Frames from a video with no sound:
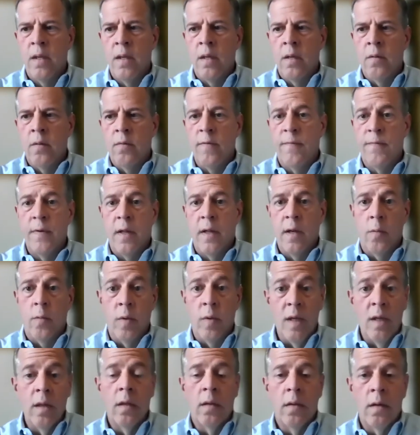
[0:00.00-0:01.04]

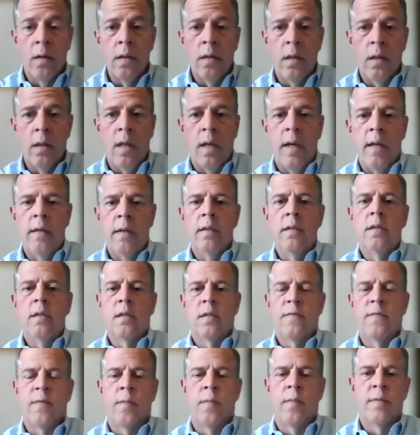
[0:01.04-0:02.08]
we learn a lot
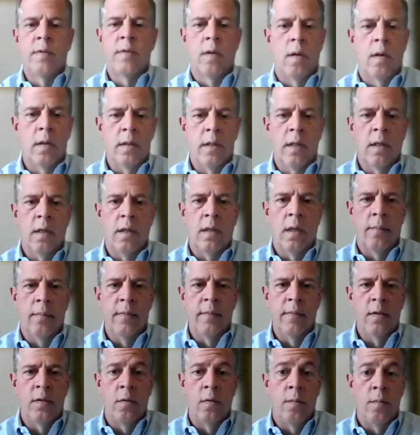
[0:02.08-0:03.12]
just from talking to
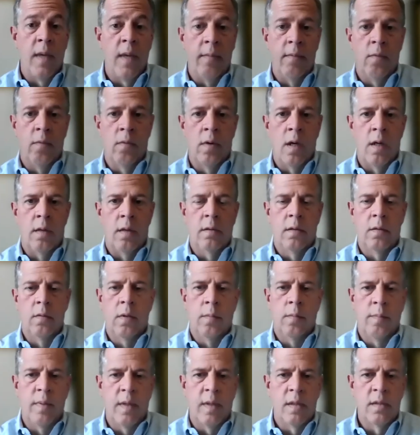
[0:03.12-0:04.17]
companies who maybe we're not
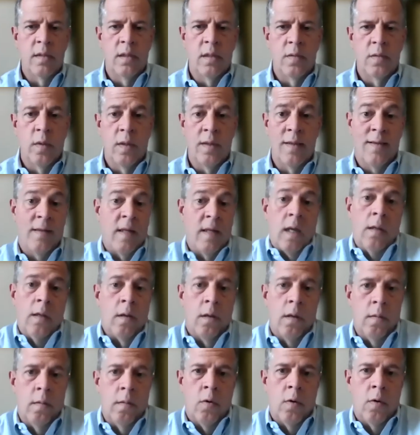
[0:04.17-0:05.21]
doing business with, and they
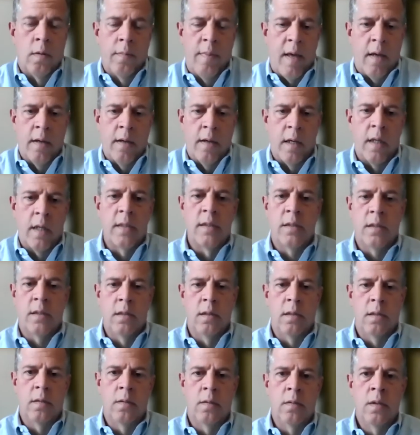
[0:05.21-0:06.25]
learn more about us
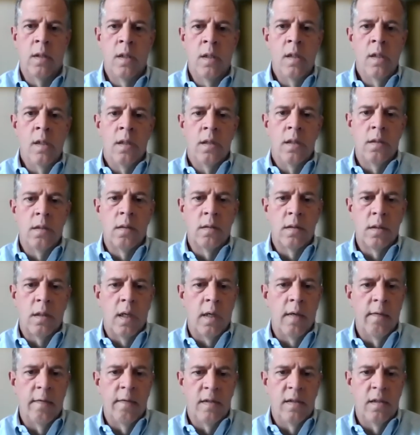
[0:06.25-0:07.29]
too. So it's
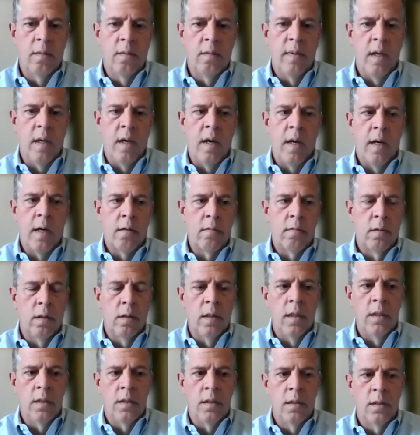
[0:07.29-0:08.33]
kind of a symbiotic
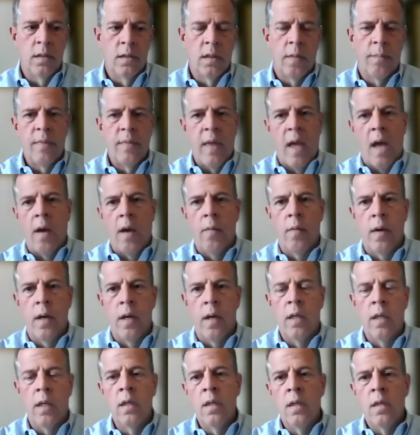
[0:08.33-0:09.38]
relationship that
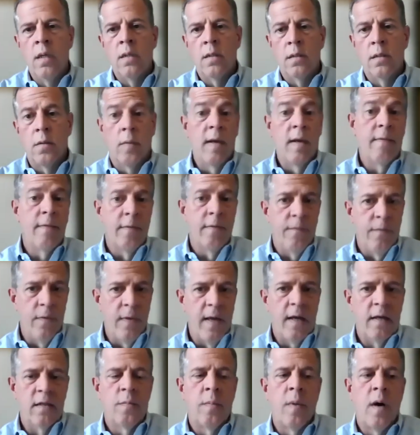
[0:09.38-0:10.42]
way. So we have the
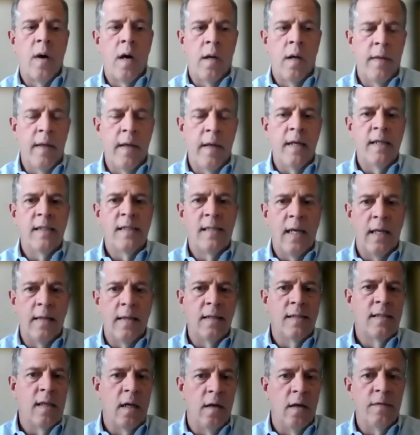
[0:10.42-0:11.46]
flex model. And then I said the
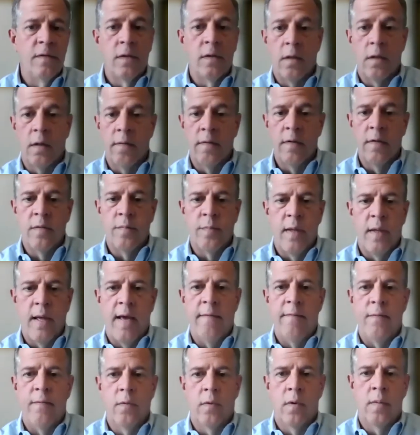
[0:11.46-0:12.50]
self-service
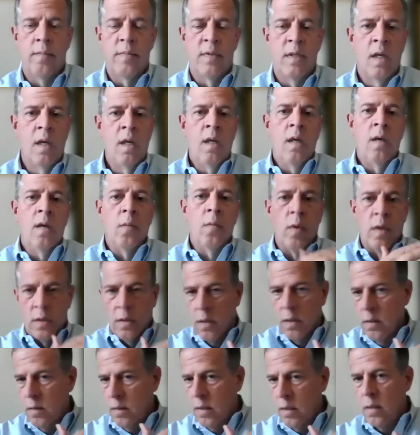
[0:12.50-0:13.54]
platforms, which
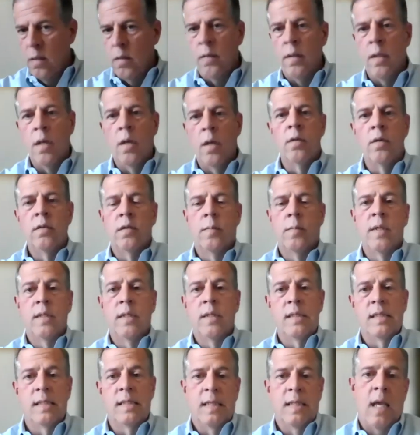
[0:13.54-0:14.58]
are, the
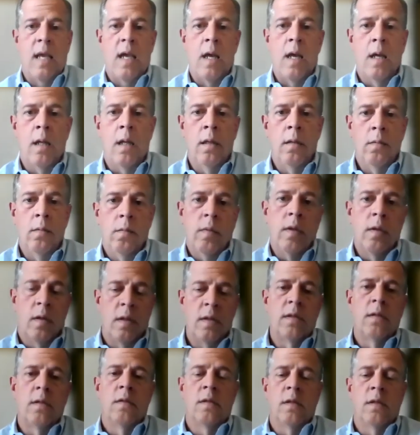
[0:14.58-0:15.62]
ultimate scale. We
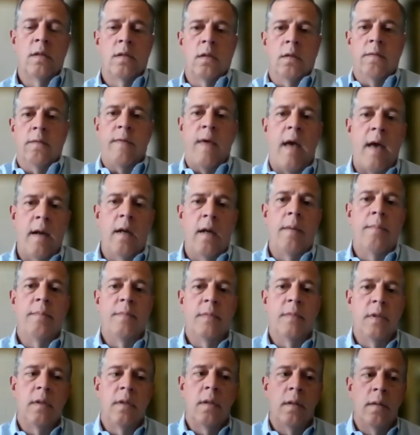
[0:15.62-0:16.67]
also serve that
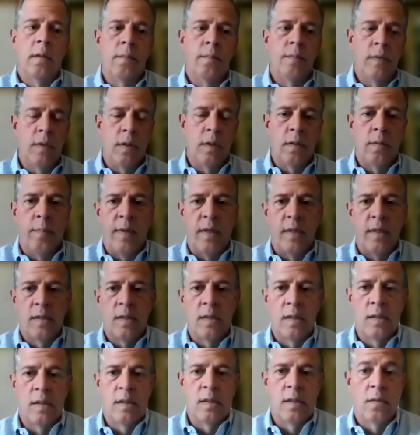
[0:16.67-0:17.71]
up to the
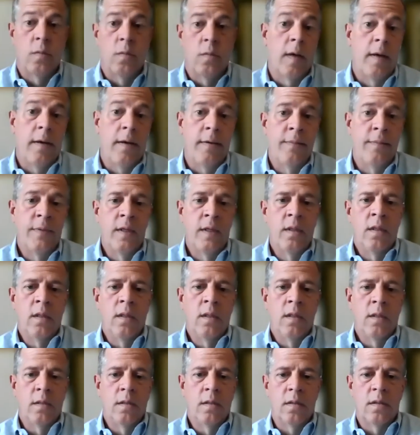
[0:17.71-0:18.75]
business as well.
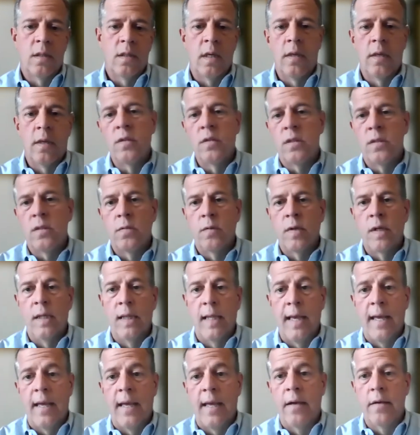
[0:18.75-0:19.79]
So it's kind of those three
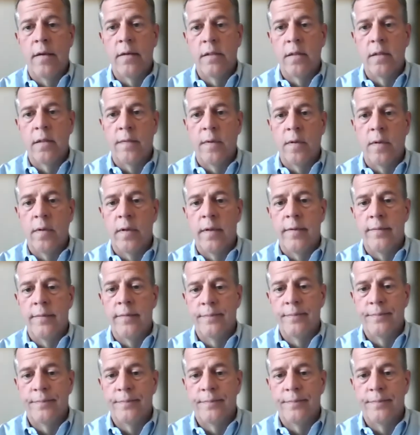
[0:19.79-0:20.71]
layers, if you will.